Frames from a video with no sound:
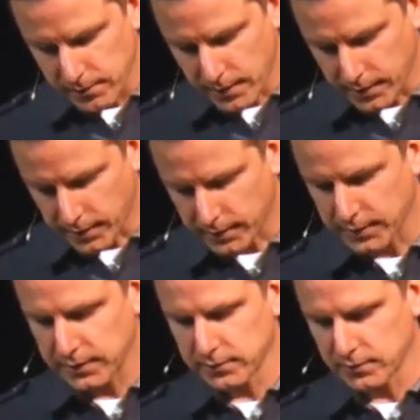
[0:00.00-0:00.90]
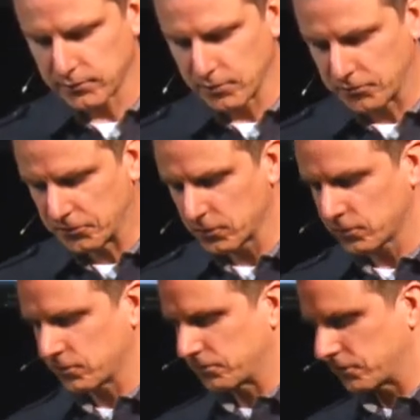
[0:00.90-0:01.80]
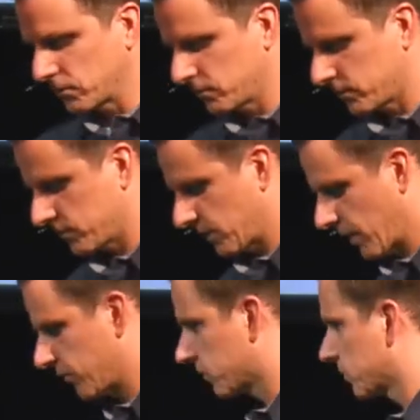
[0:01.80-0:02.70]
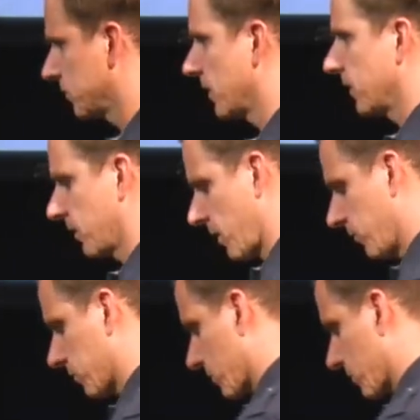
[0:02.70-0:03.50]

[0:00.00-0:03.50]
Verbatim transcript: a kind of first fruits of his, crea- of his